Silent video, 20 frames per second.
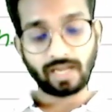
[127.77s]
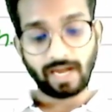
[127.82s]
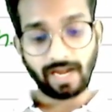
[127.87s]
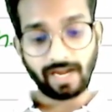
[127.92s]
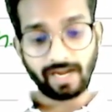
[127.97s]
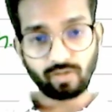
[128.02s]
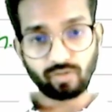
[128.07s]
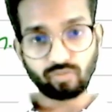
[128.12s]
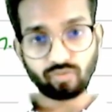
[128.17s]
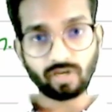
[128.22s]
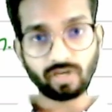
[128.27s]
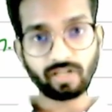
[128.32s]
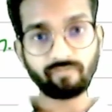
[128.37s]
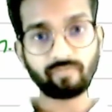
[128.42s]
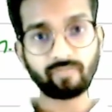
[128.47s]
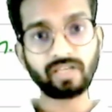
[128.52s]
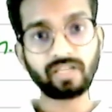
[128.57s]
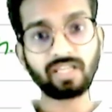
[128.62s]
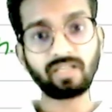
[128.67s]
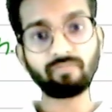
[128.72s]
I do not have
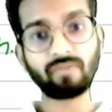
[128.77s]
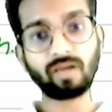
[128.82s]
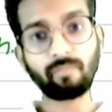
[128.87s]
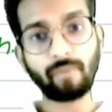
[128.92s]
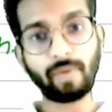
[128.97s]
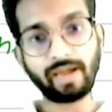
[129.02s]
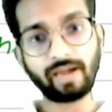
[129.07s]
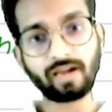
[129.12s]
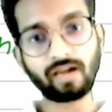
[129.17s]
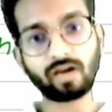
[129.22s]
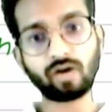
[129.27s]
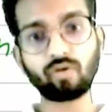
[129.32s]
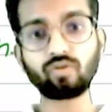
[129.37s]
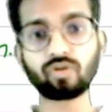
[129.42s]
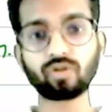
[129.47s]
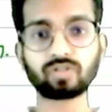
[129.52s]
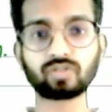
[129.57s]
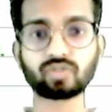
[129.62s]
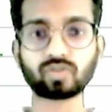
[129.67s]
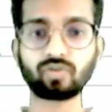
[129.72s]
money in my bank
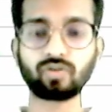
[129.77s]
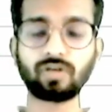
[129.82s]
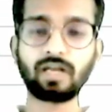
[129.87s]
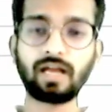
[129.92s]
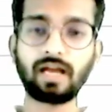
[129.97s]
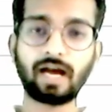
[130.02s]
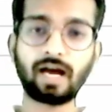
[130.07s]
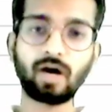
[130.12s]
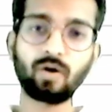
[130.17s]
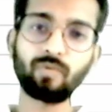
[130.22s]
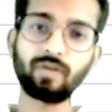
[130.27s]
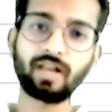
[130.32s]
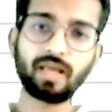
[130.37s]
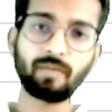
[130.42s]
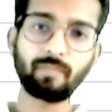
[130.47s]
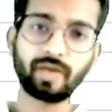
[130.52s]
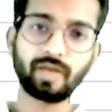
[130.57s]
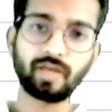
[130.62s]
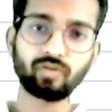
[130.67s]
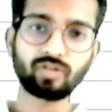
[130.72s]
account also. How will
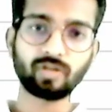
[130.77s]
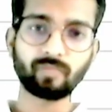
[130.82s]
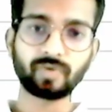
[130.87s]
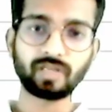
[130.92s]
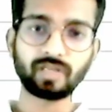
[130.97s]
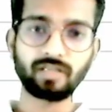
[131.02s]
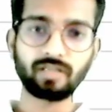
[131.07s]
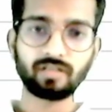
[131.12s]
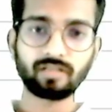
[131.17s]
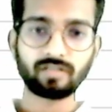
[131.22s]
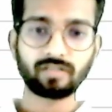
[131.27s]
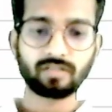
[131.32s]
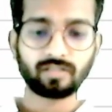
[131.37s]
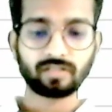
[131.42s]
I pay you the money?